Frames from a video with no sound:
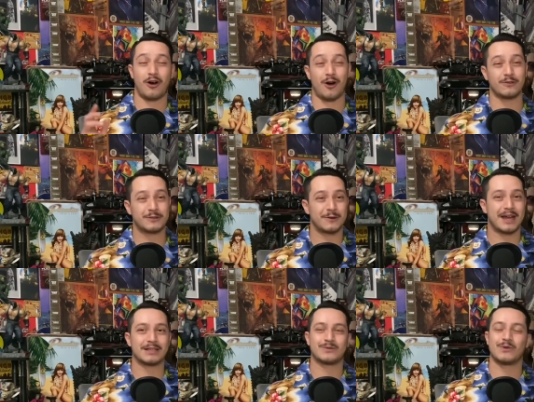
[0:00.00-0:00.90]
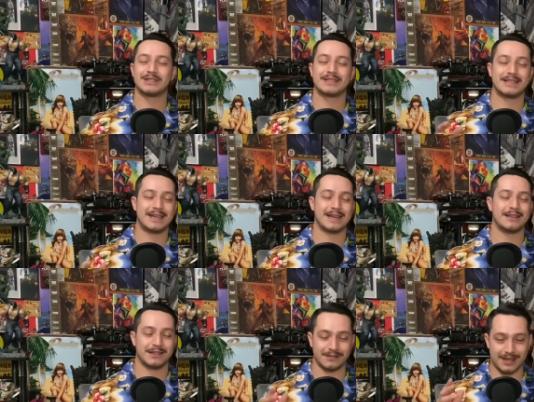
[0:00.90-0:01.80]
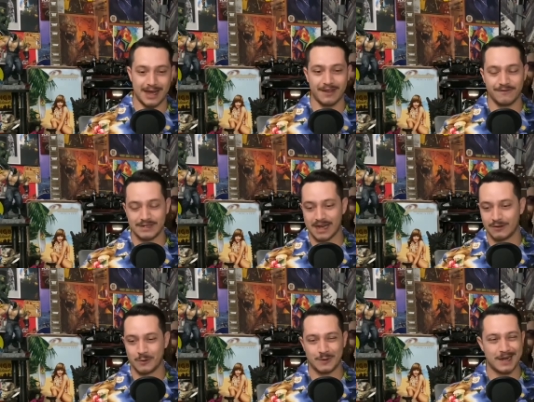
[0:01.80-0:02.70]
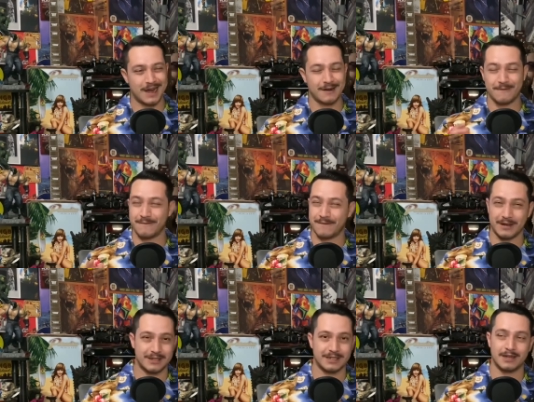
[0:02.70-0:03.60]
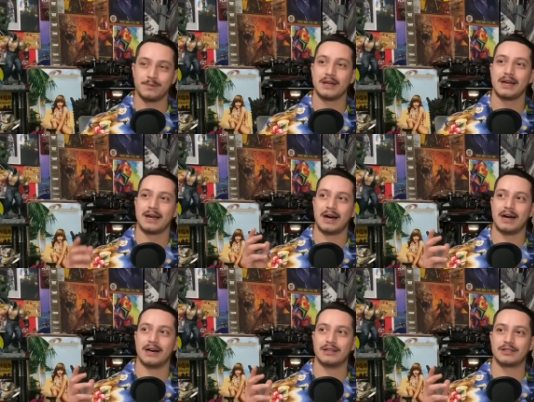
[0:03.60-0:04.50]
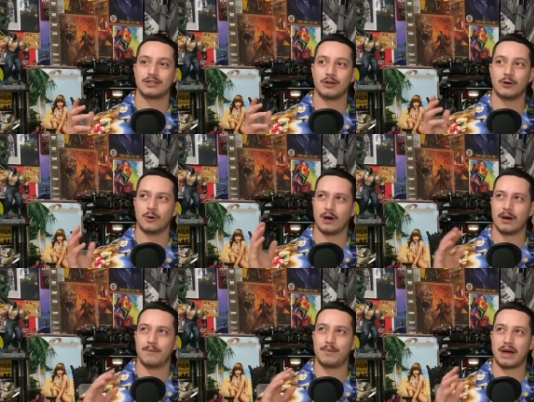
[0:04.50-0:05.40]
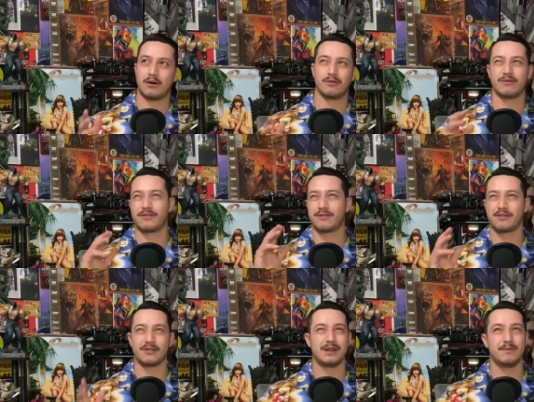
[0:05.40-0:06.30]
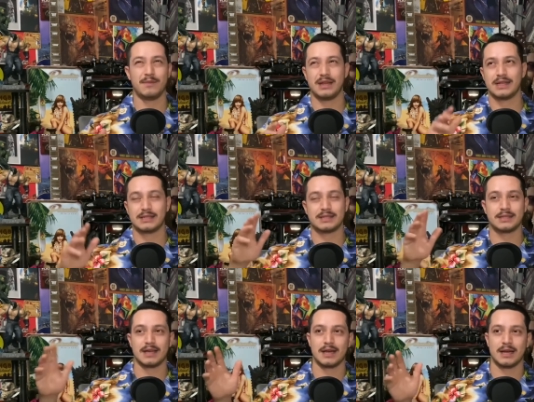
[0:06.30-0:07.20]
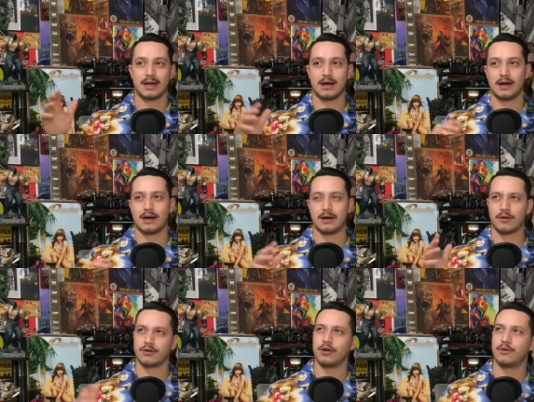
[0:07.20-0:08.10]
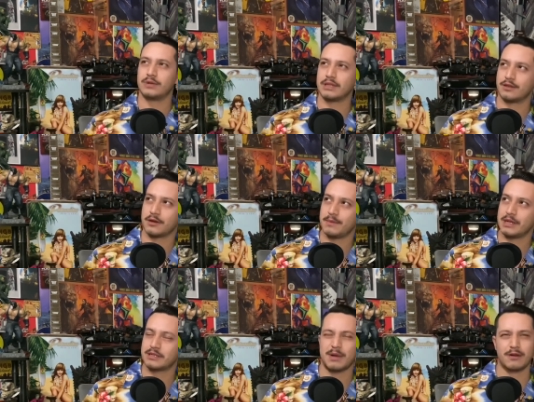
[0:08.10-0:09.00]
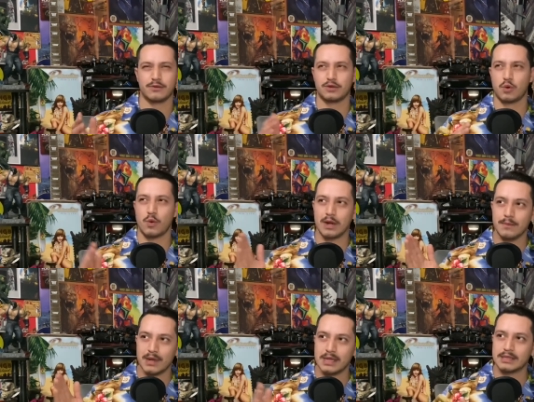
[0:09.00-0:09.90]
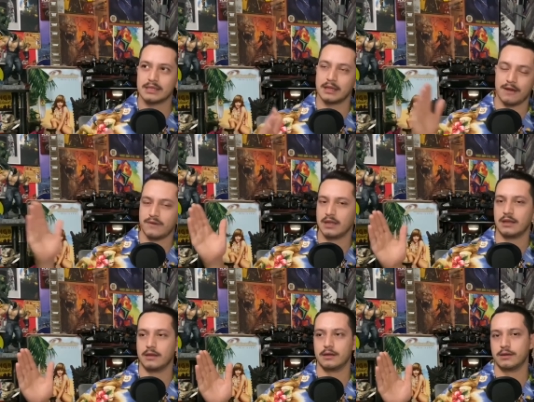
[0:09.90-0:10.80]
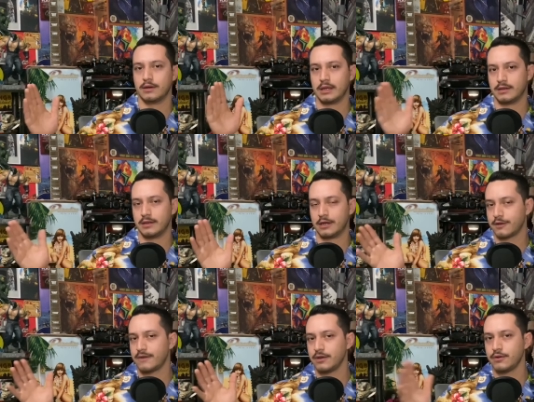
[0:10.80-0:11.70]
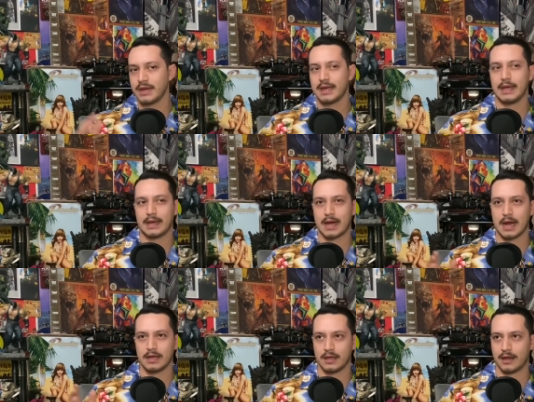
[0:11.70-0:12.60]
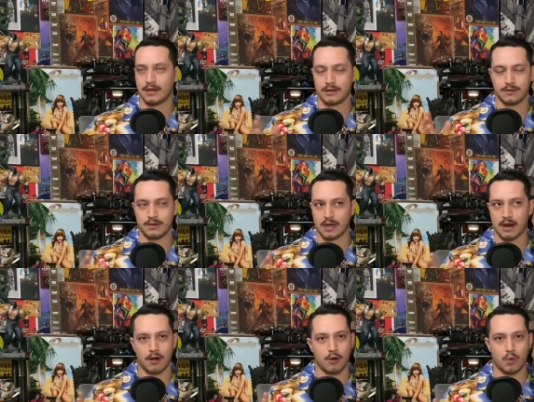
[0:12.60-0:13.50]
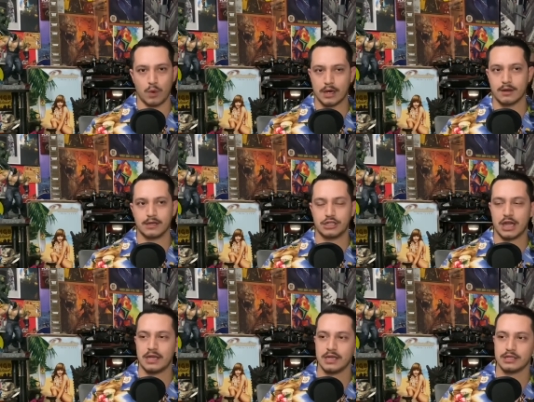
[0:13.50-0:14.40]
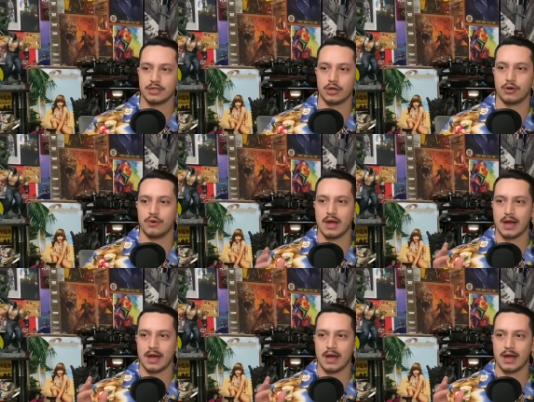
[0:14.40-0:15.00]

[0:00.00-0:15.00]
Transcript: also, guys, once again, the live download kind of fucked up. Uh, so about 30 minutes, uh, or no, was it 30 minutes? About 20 minutes left in the in the interview. It kind of like got all weird and janky, so